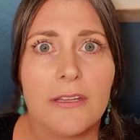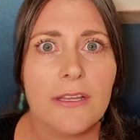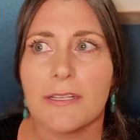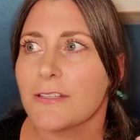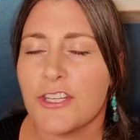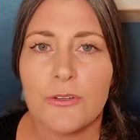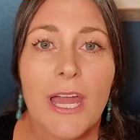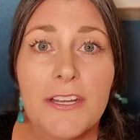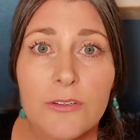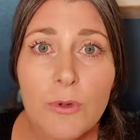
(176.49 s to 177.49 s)
Like the
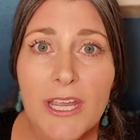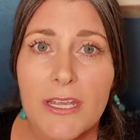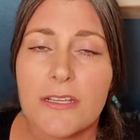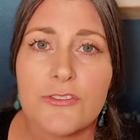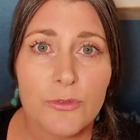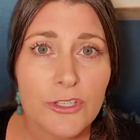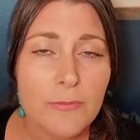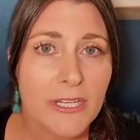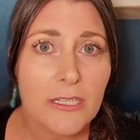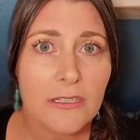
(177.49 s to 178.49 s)
United Way is really
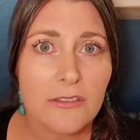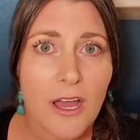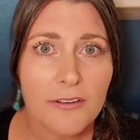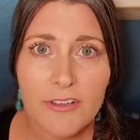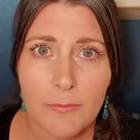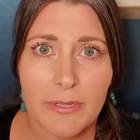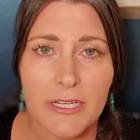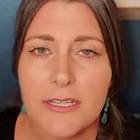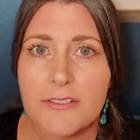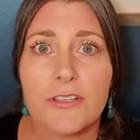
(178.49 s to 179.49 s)
big in a lot of
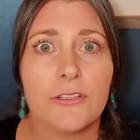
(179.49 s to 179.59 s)
companies.